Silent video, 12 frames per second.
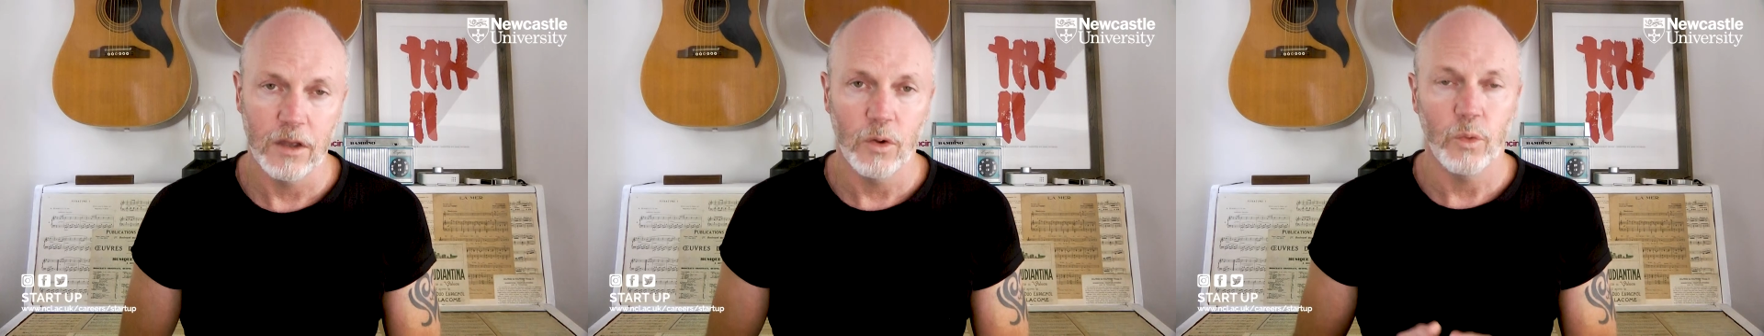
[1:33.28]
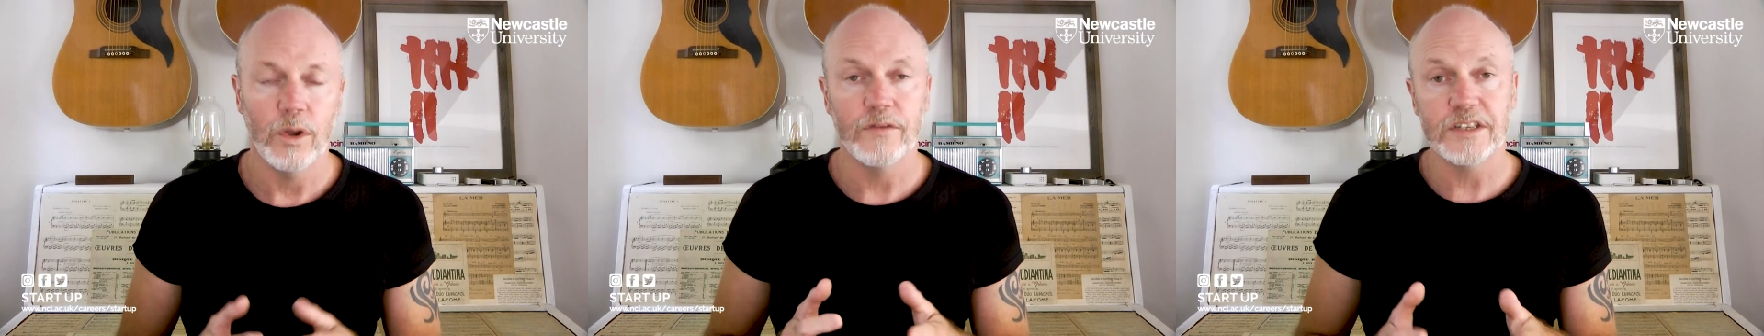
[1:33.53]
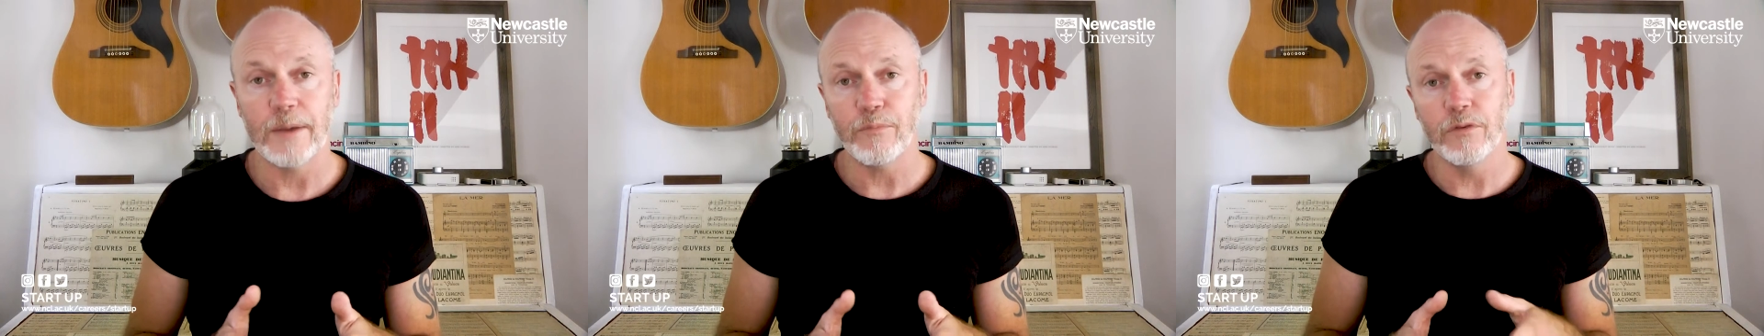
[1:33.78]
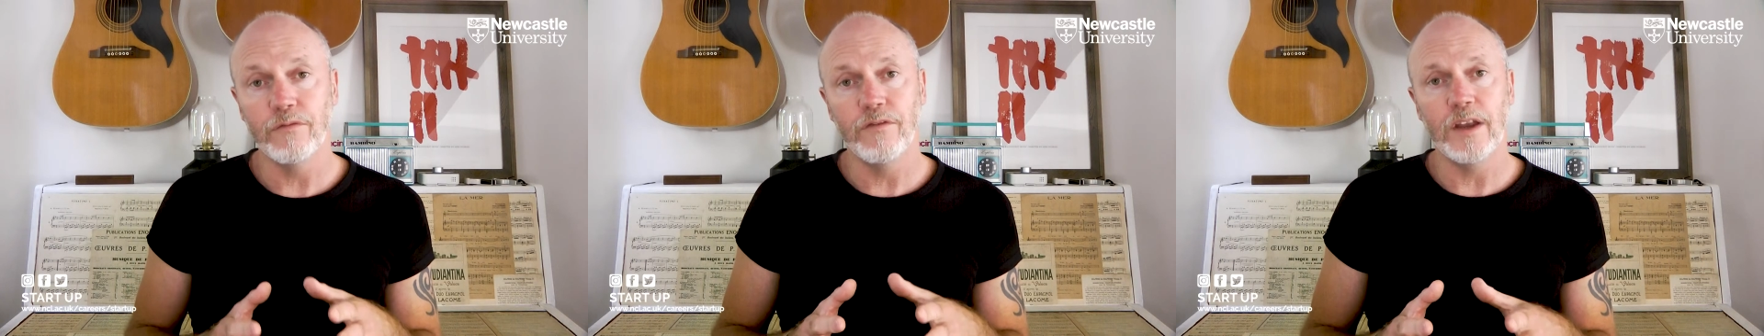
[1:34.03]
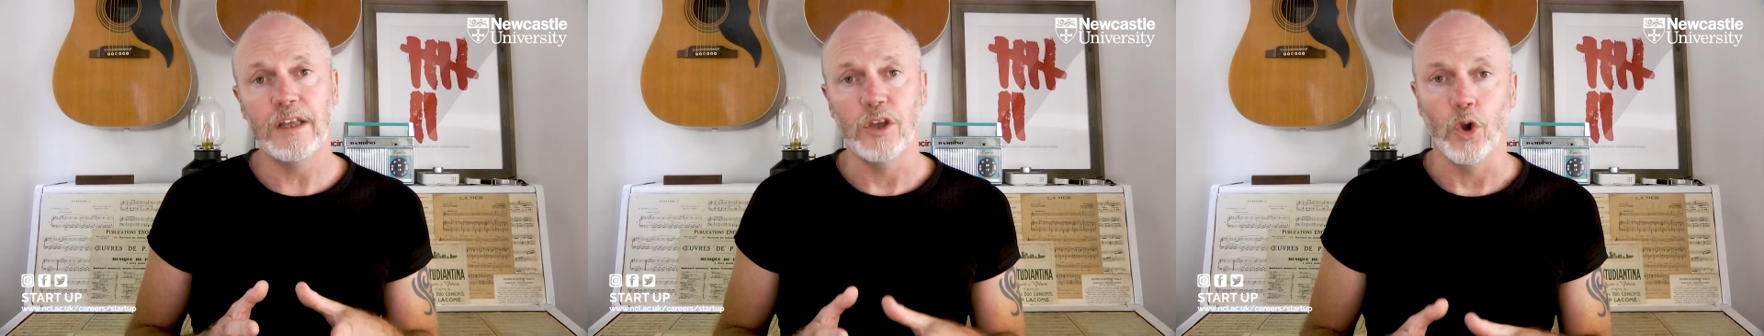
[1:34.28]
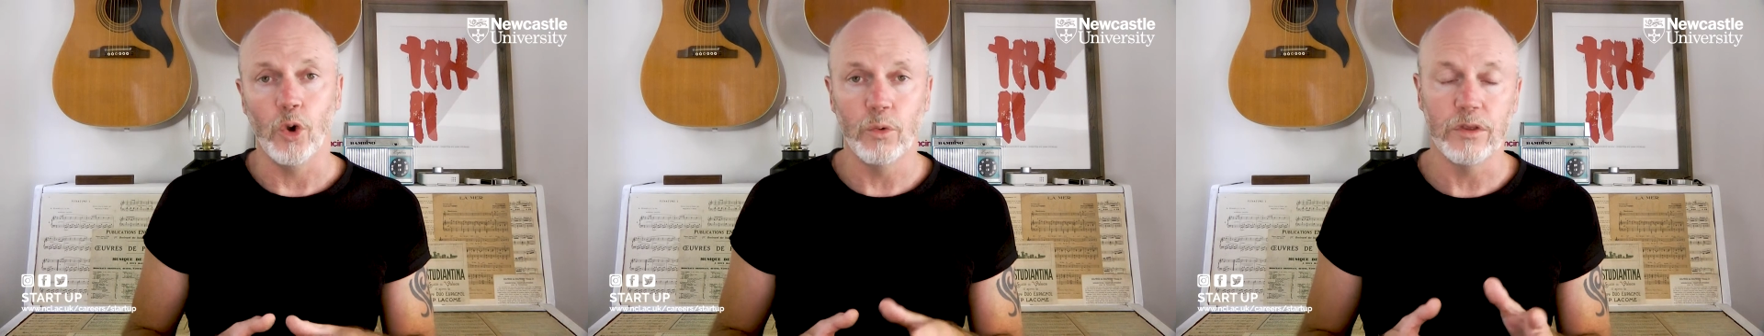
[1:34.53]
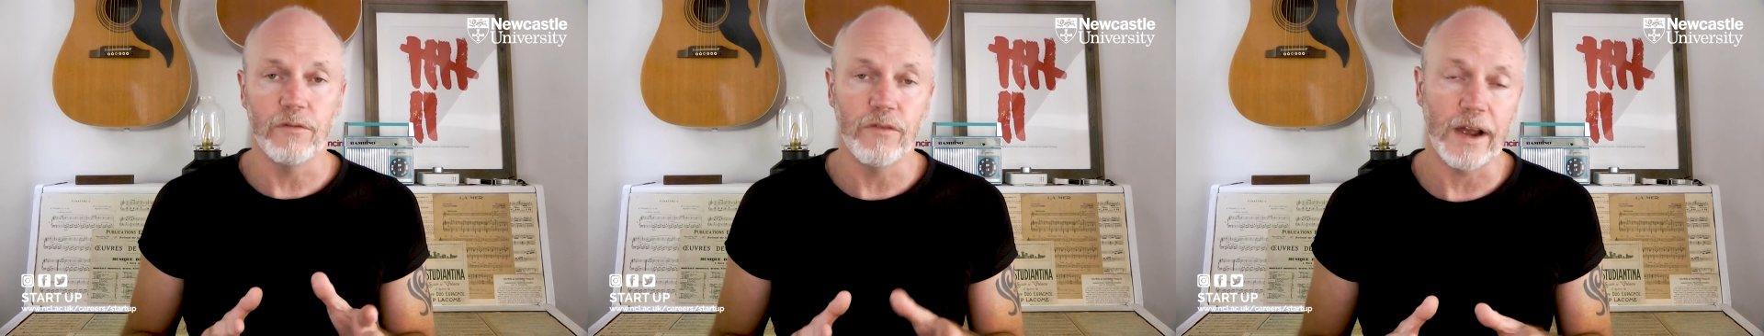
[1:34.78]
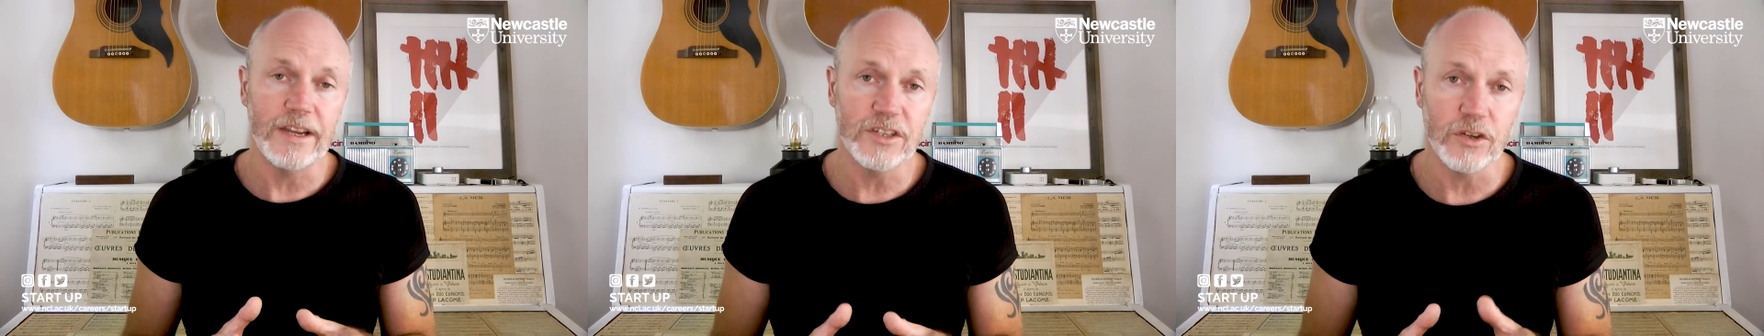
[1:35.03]
We have a separate video with
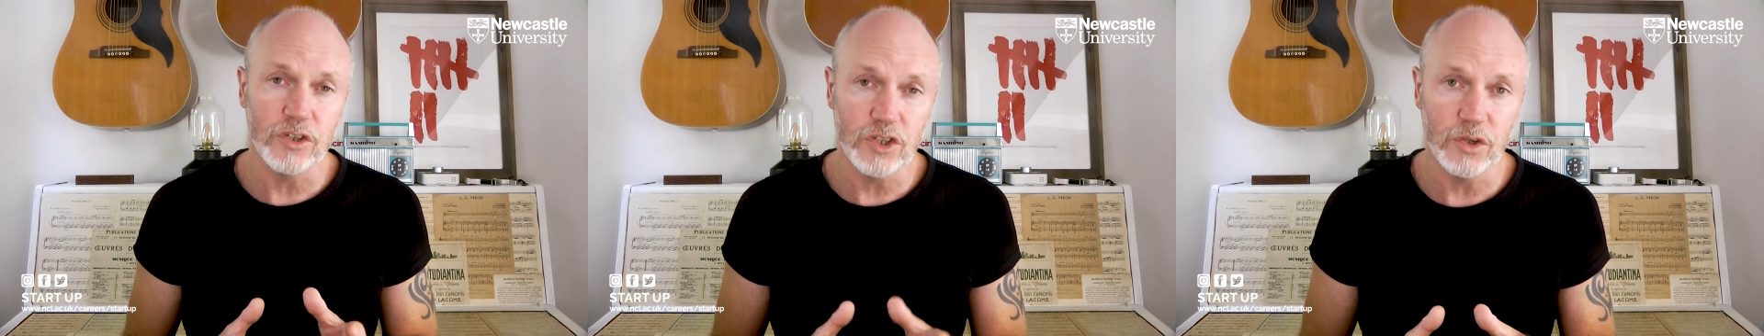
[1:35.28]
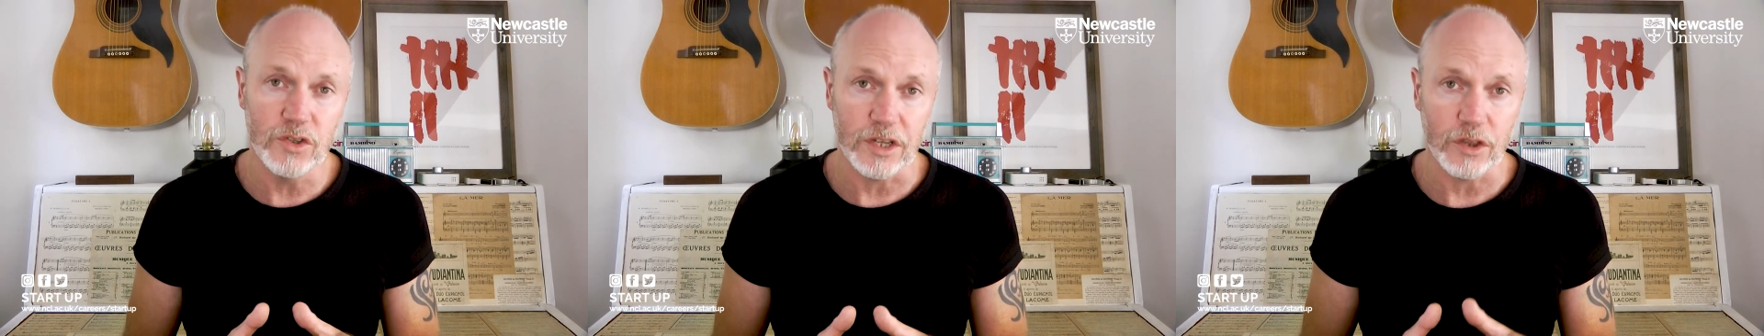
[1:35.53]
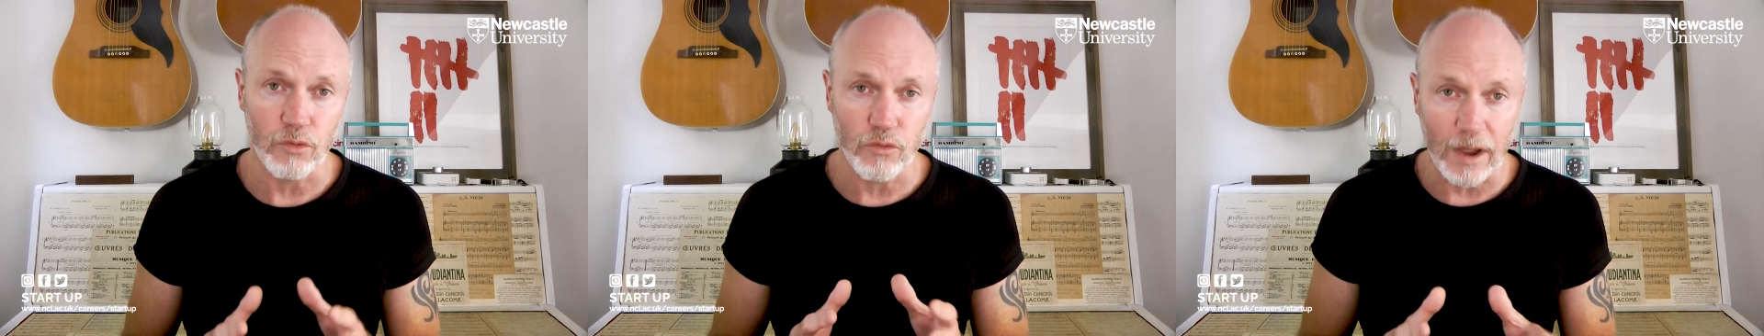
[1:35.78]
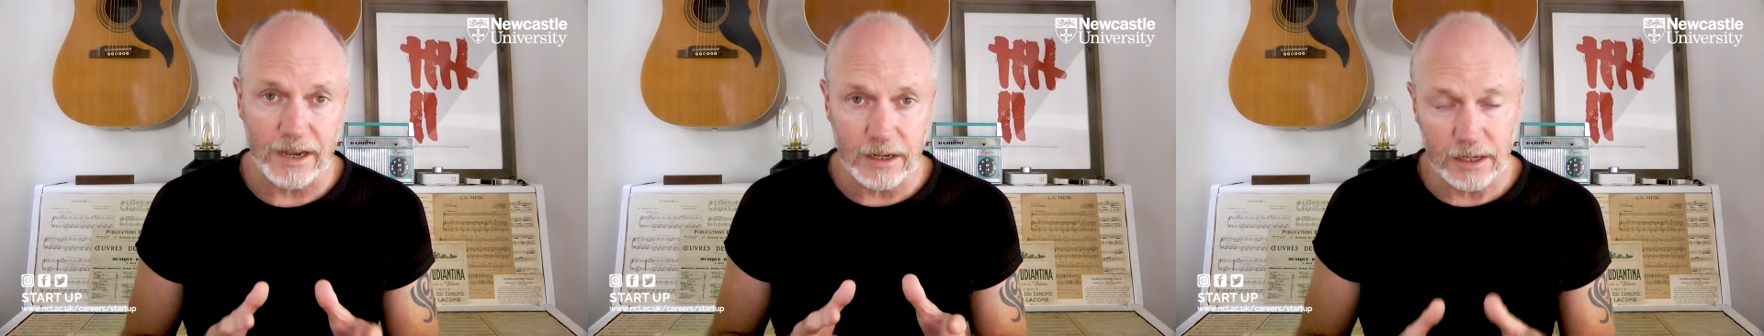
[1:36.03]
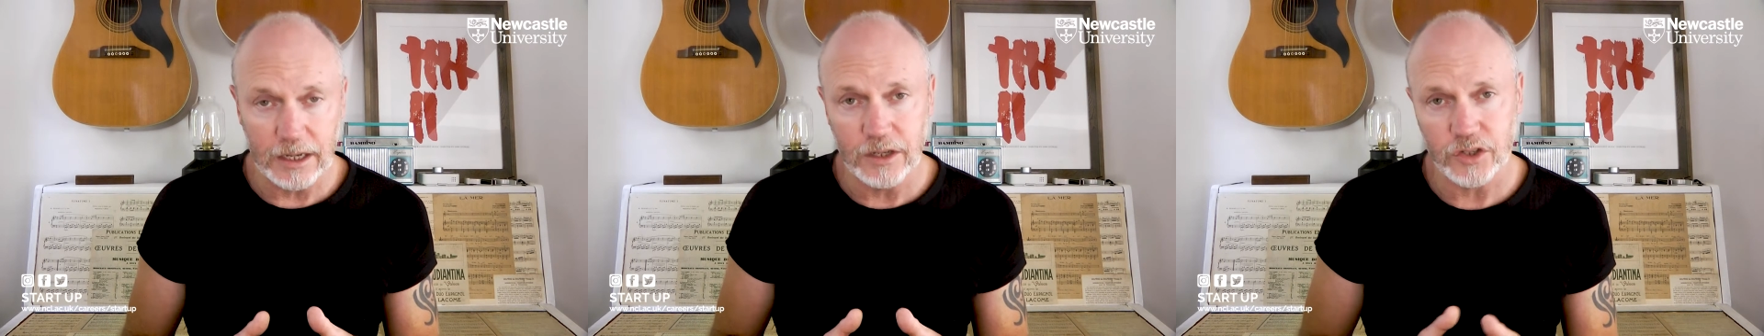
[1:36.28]
advice on choosing the right legal